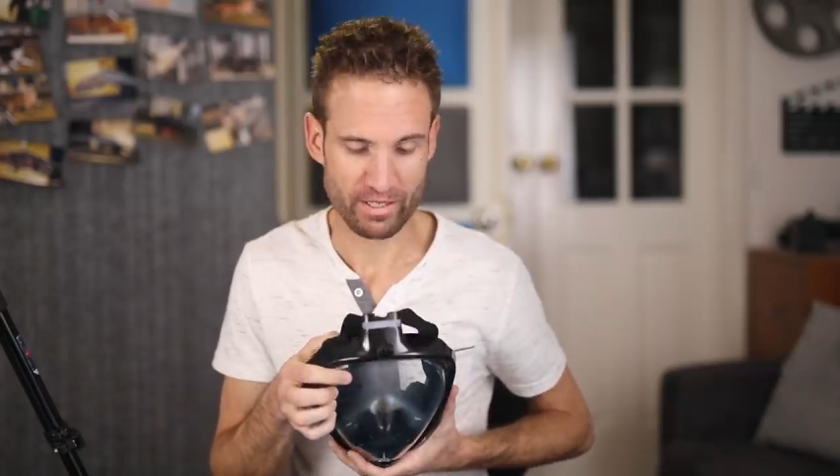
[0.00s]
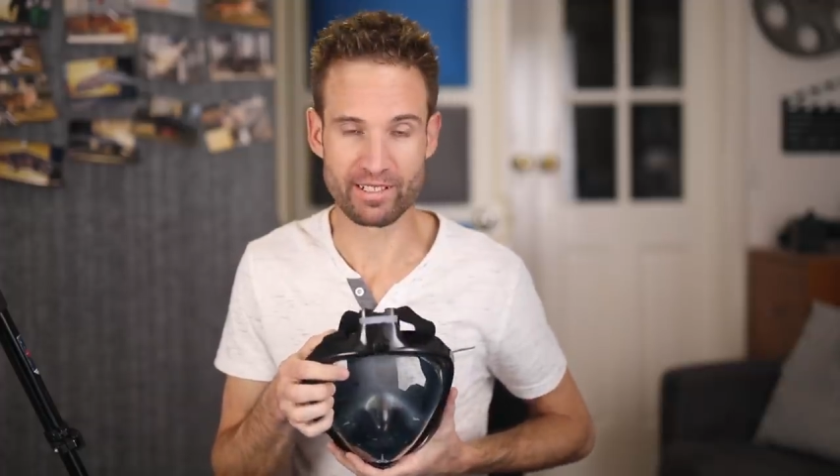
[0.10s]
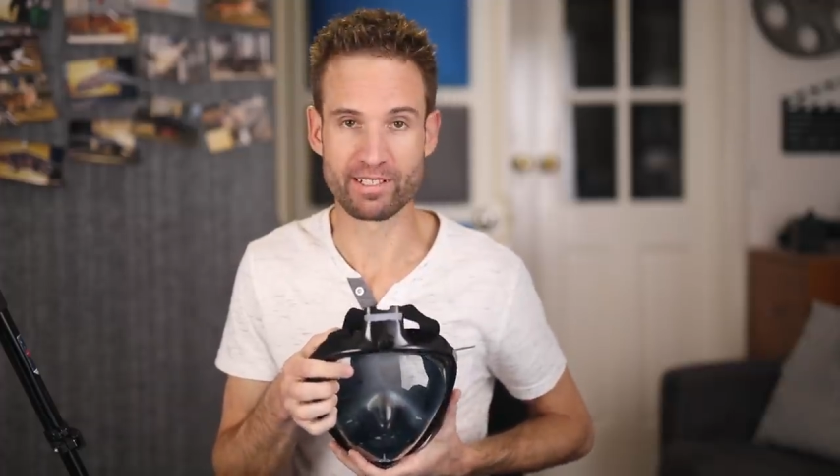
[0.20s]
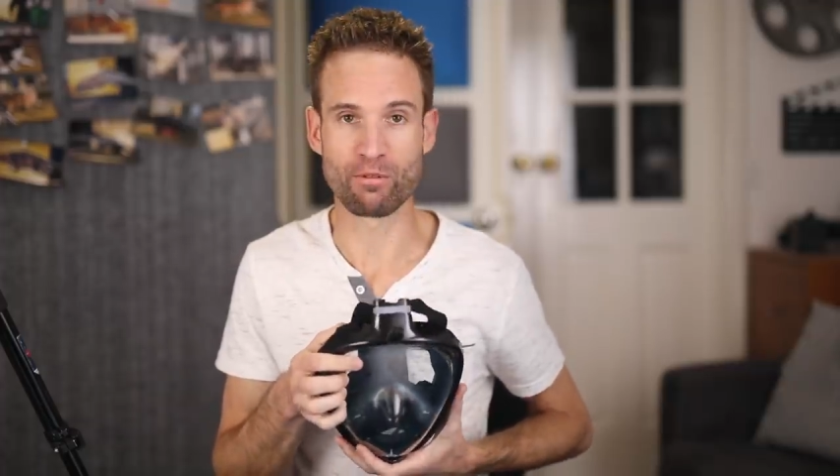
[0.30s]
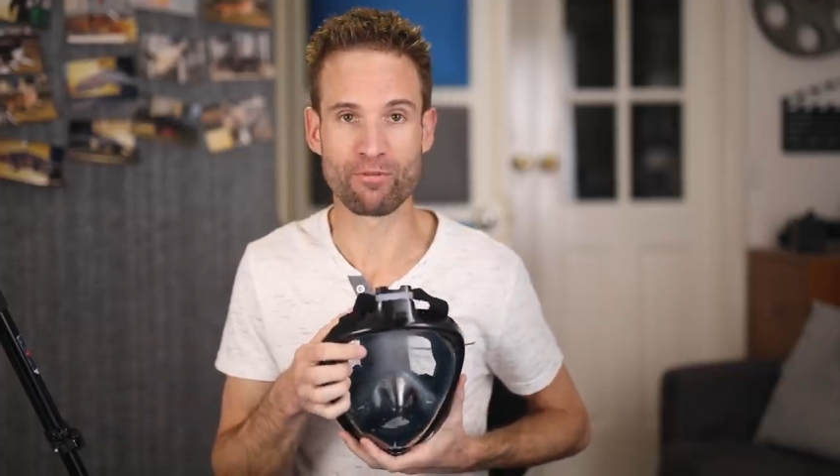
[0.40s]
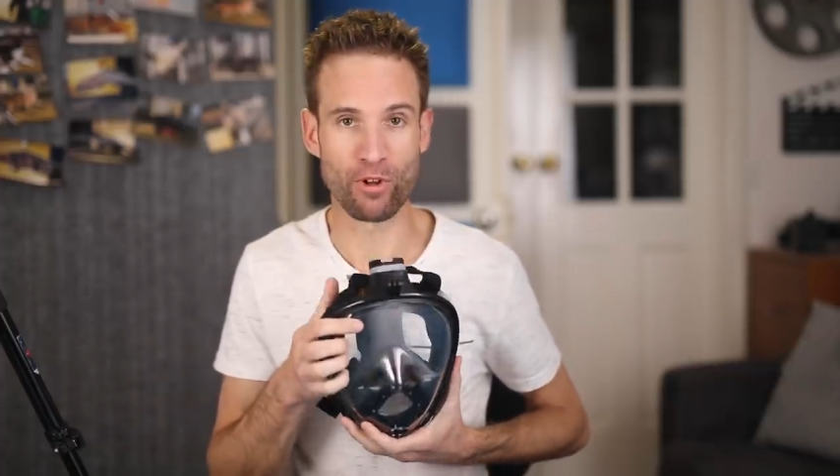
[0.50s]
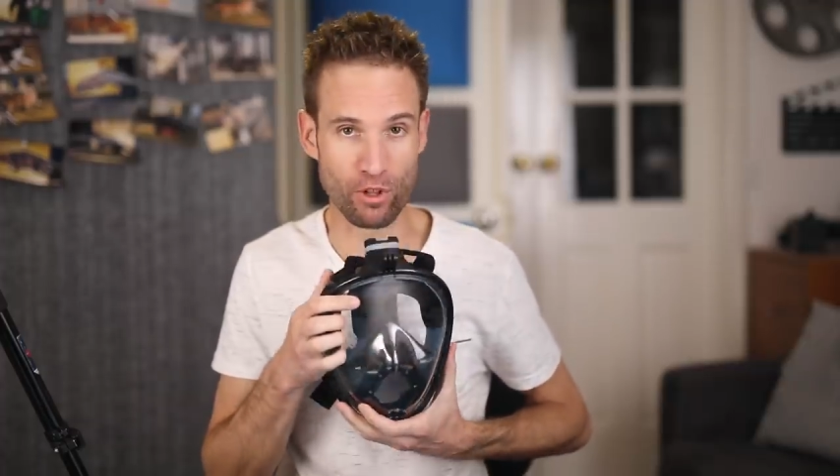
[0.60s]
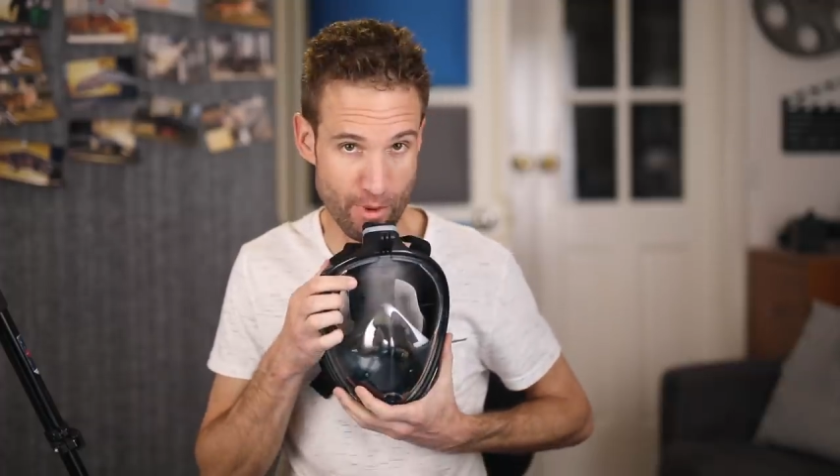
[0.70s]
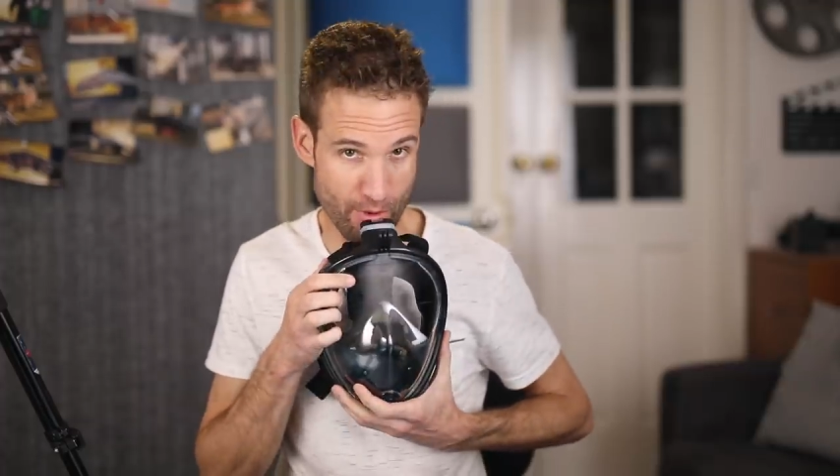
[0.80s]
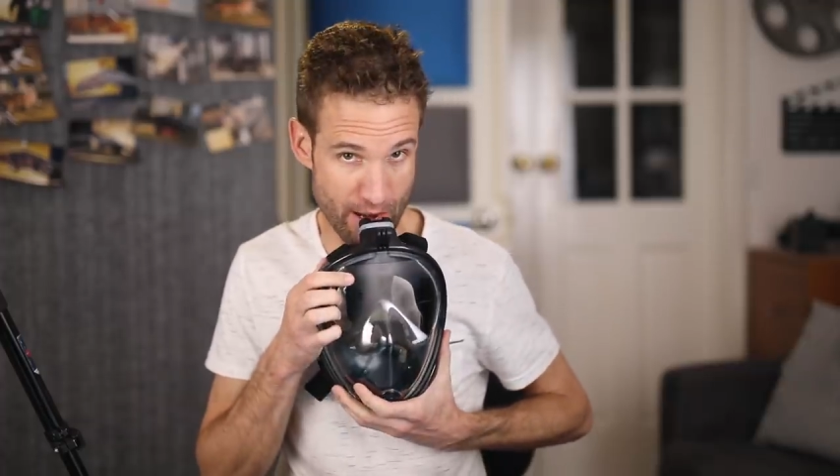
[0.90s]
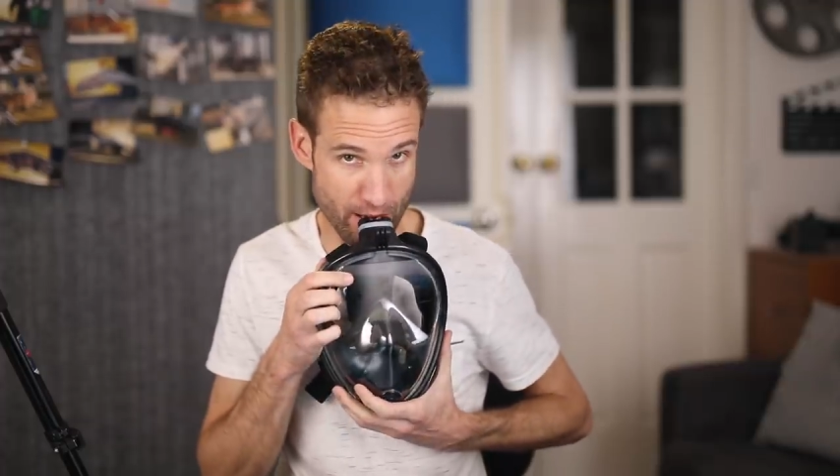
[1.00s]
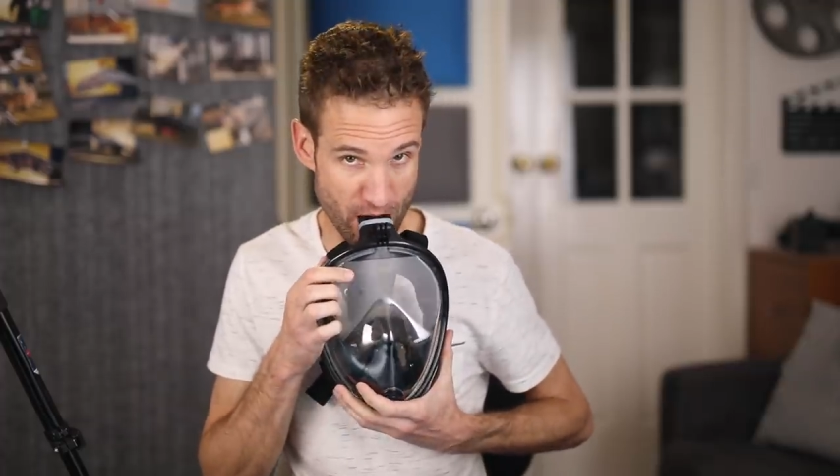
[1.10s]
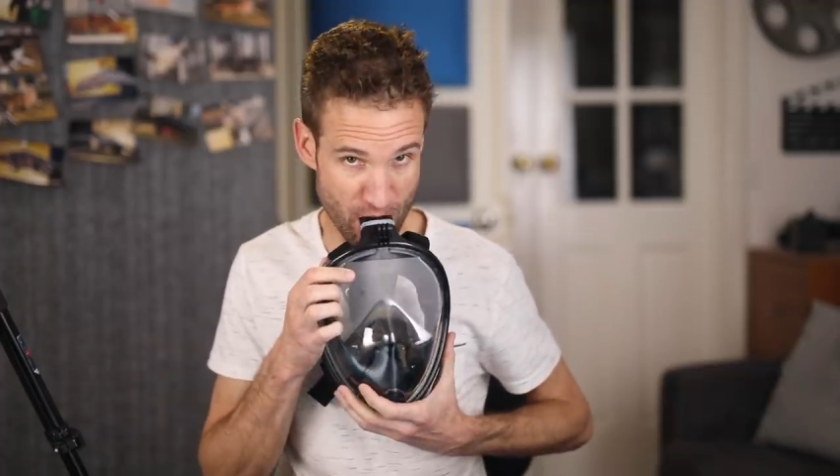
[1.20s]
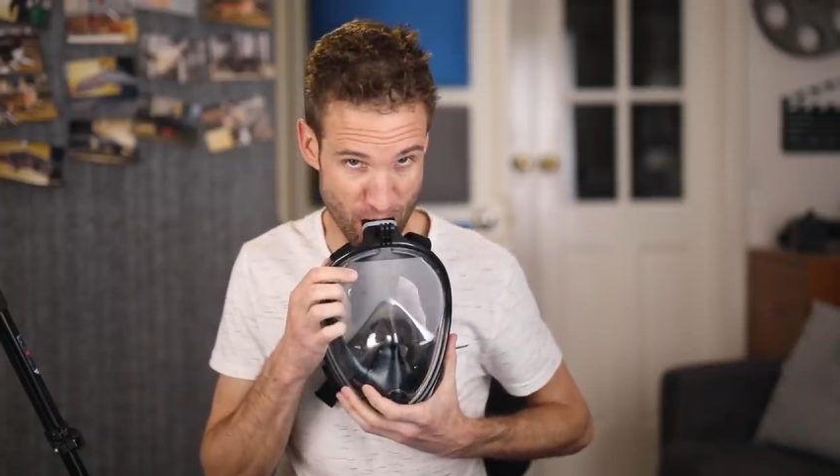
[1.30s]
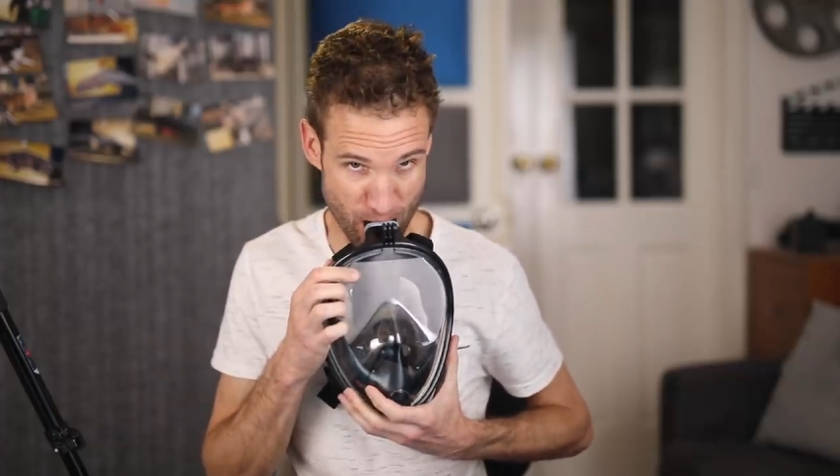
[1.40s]
need someone to follow me around.
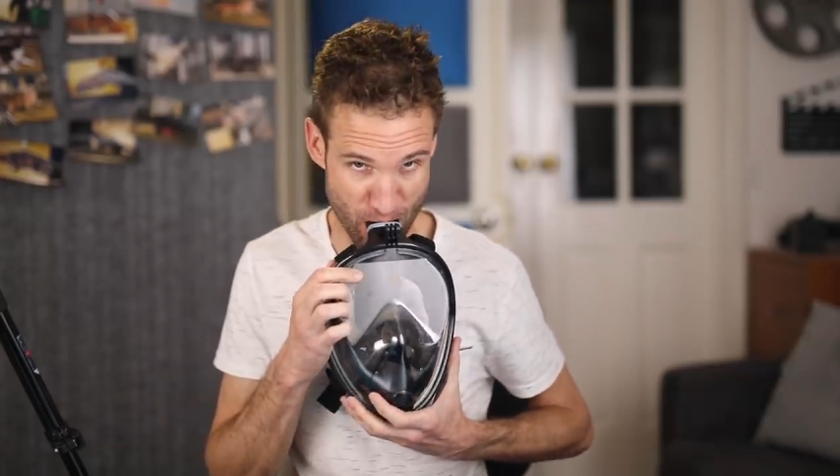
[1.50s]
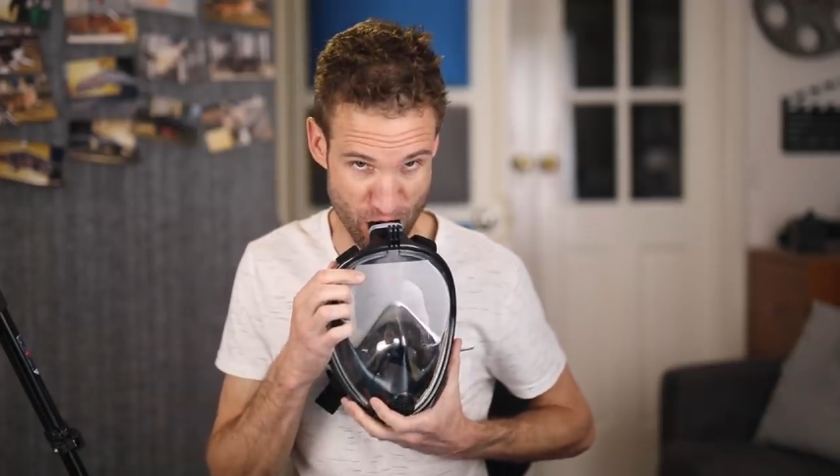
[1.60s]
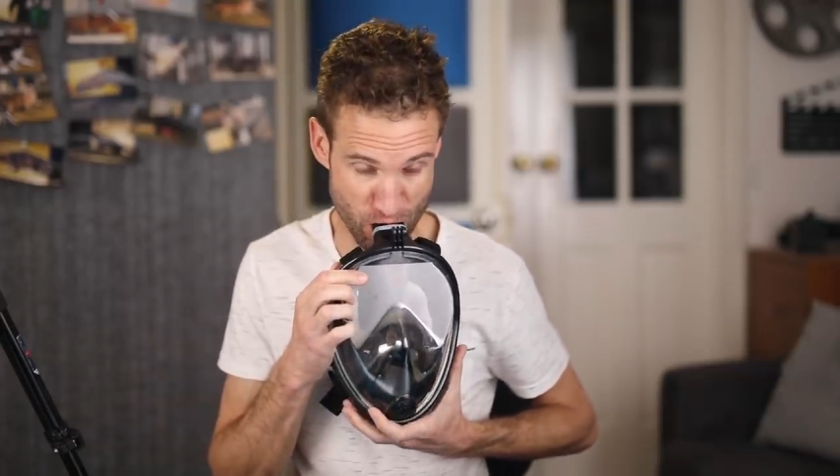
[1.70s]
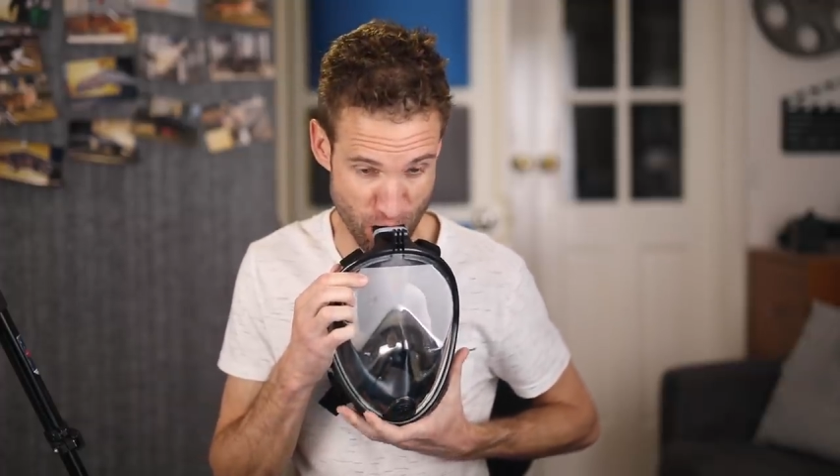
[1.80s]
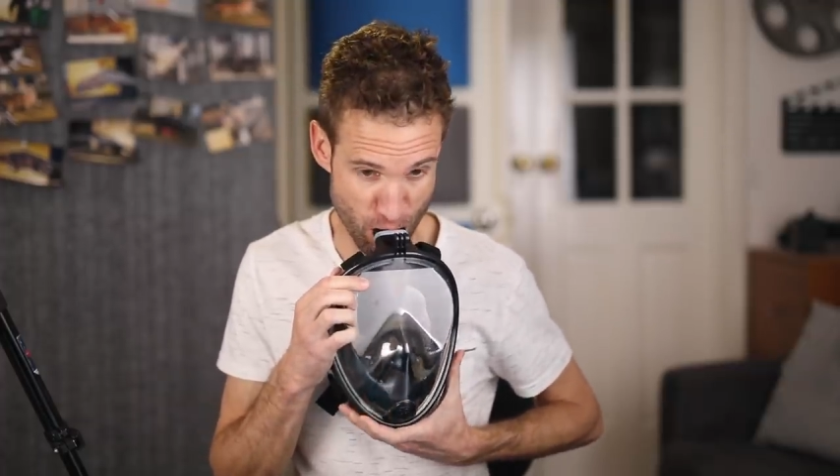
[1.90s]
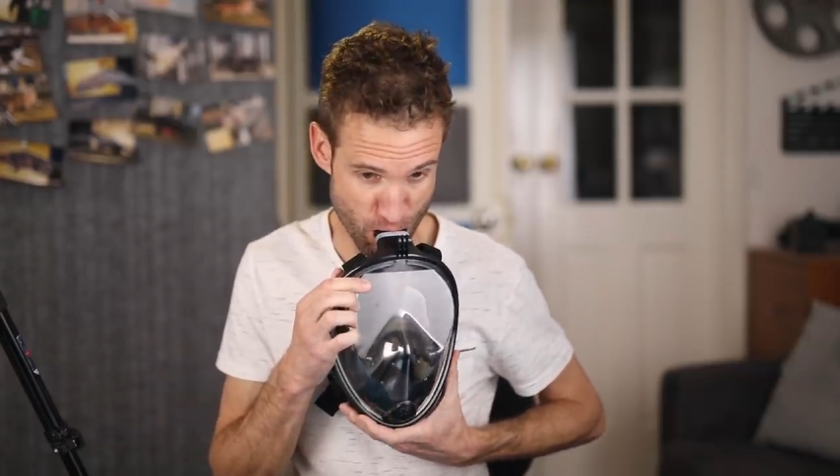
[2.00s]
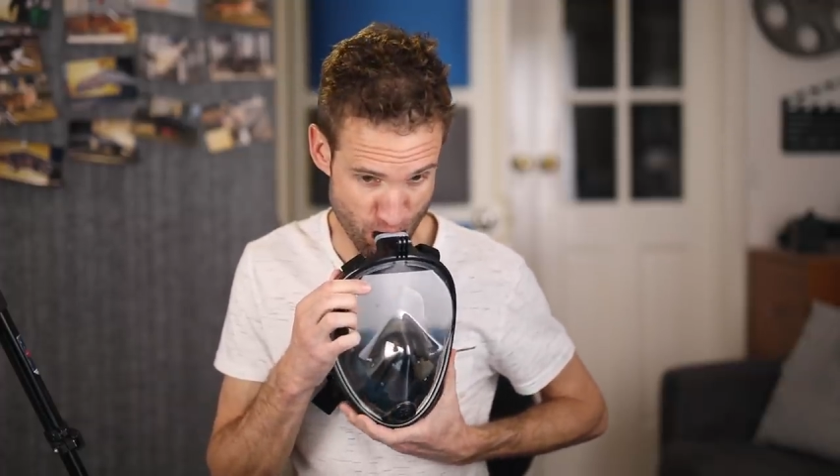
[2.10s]
Like this one.